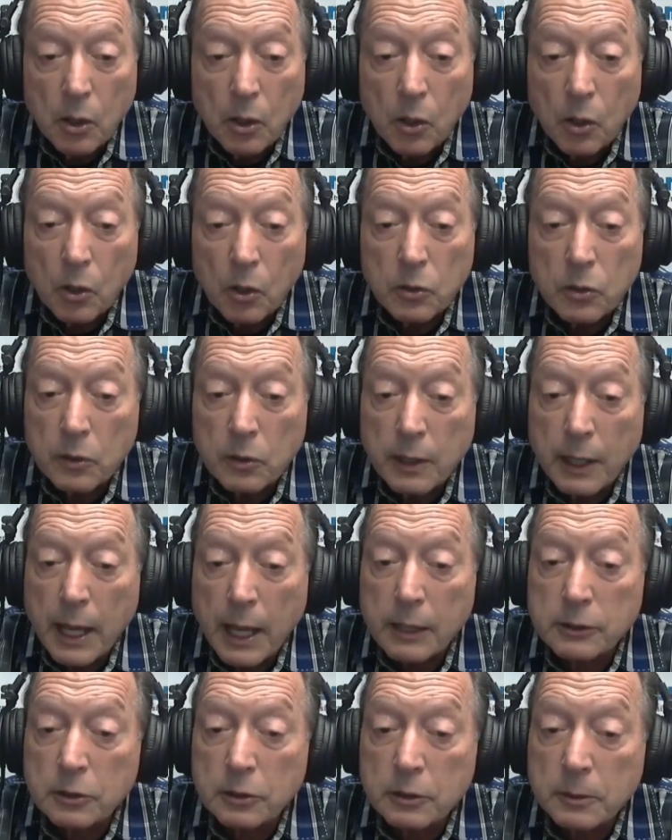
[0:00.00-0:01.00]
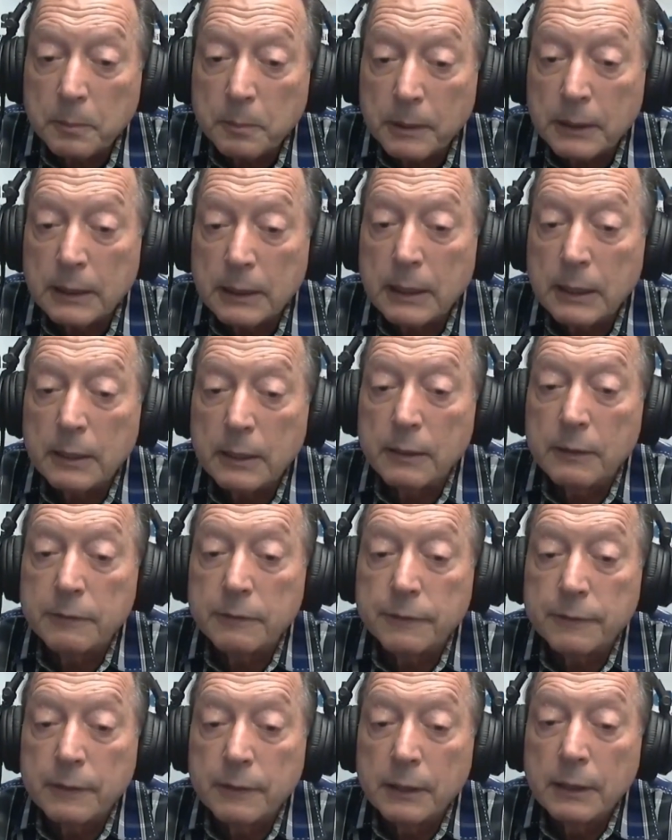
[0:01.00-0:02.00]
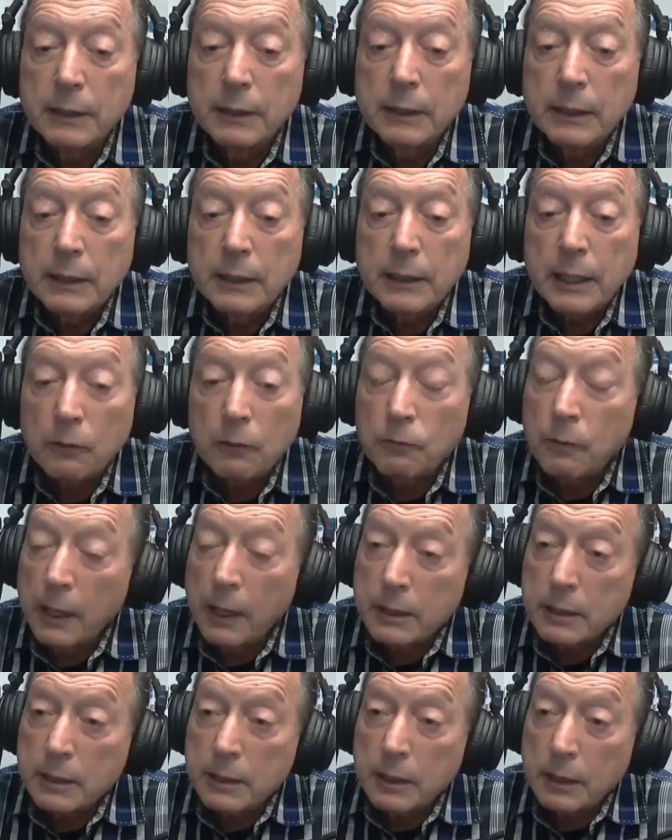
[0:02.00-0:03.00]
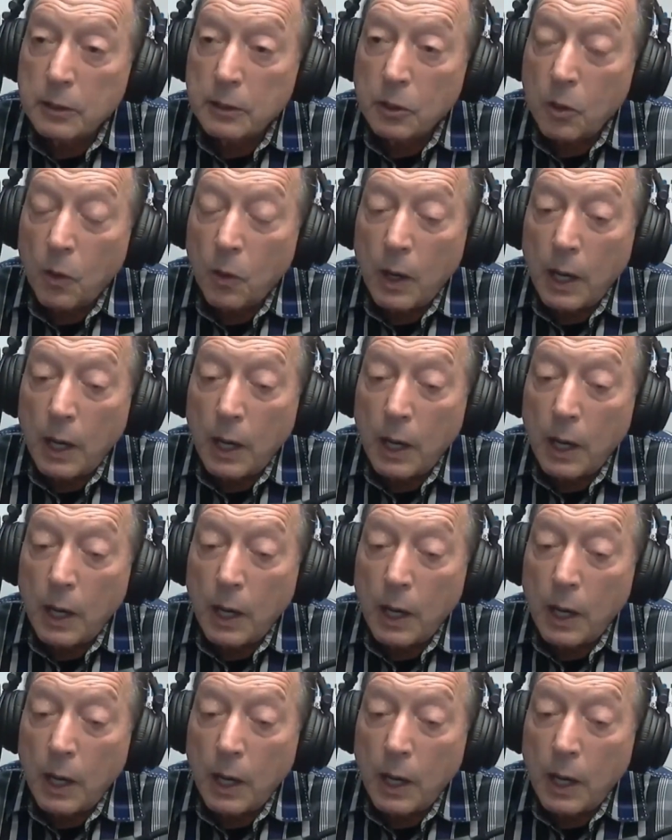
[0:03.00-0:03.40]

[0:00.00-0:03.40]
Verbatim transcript: Or do they actually believe that rates need to go